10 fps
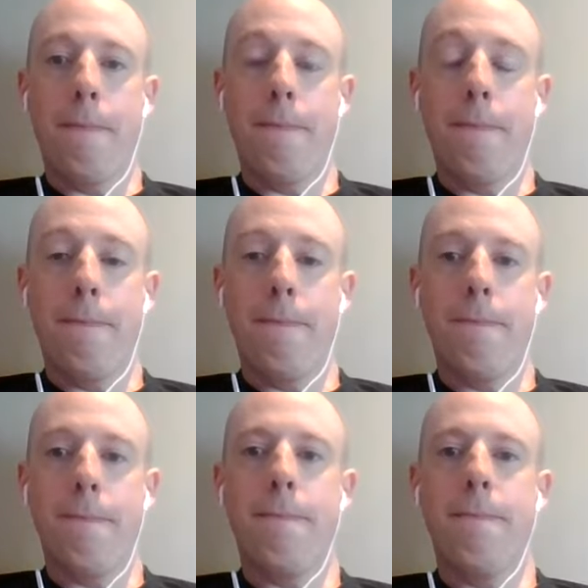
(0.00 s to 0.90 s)

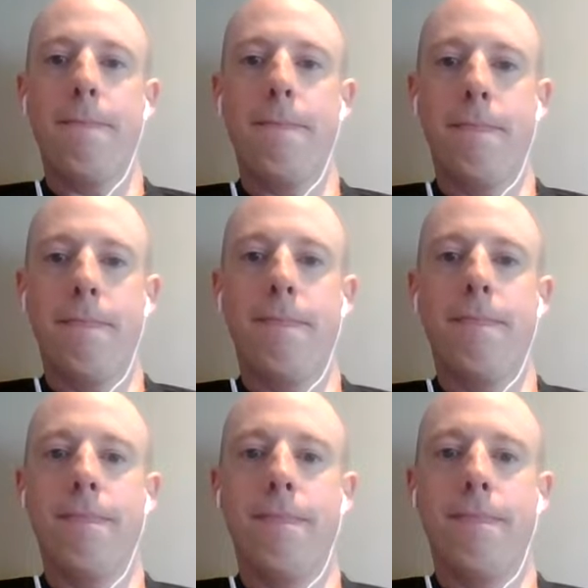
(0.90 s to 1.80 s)

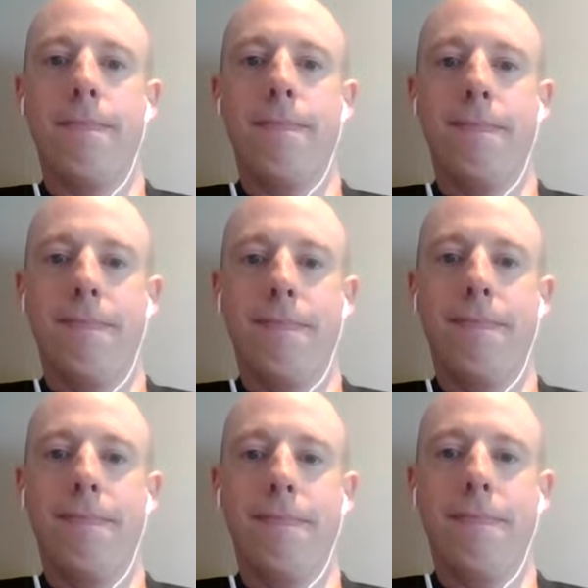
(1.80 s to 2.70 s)

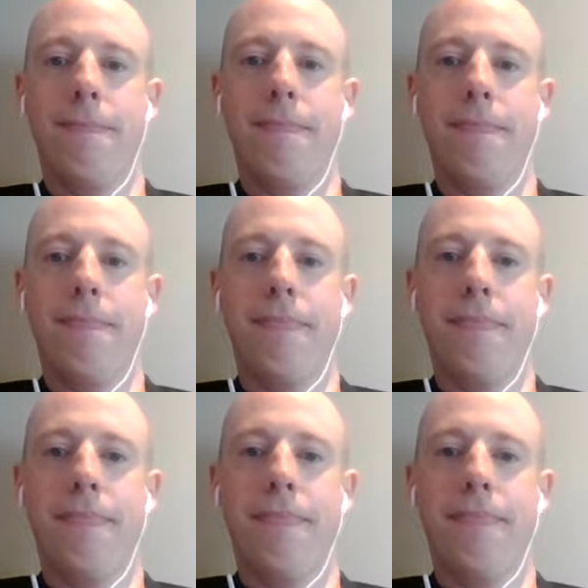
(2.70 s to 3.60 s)

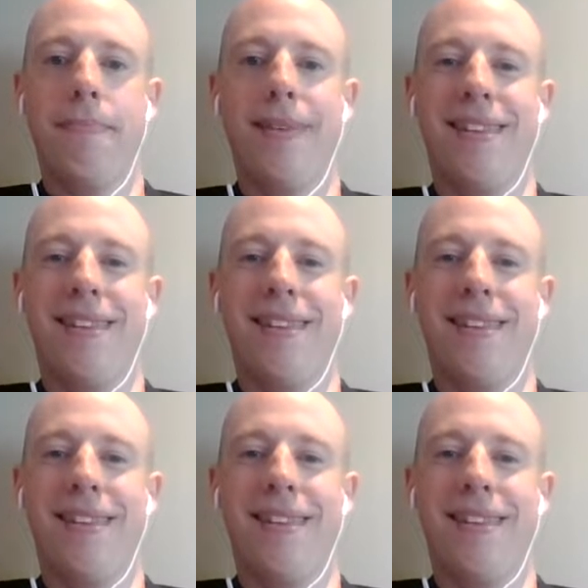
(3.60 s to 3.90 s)
(not speaking)